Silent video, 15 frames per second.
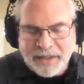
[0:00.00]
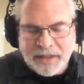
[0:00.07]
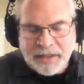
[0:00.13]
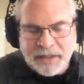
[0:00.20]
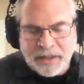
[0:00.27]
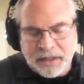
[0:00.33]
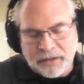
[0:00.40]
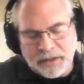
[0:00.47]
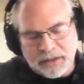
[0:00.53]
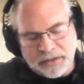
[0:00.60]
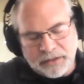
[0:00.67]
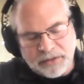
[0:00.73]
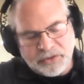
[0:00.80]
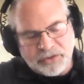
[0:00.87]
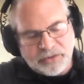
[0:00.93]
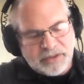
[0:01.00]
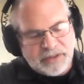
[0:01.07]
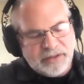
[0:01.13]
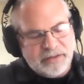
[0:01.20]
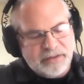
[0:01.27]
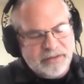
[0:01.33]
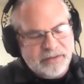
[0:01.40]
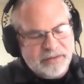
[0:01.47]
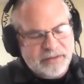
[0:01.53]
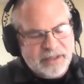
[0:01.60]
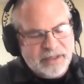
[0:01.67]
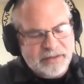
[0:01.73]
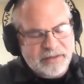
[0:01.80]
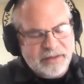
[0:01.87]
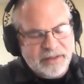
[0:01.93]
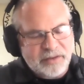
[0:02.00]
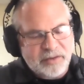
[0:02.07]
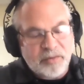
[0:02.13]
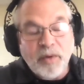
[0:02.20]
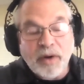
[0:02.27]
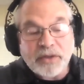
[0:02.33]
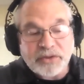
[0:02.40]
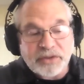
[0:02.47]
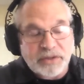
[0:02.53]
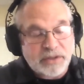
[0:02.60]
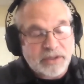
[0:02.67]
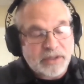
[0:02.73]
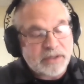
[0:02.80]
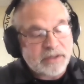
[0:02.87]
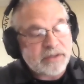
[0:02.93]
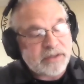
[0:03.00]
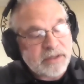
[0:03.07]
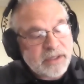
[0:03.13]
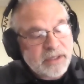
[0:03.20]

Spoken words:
And I think initially that the question is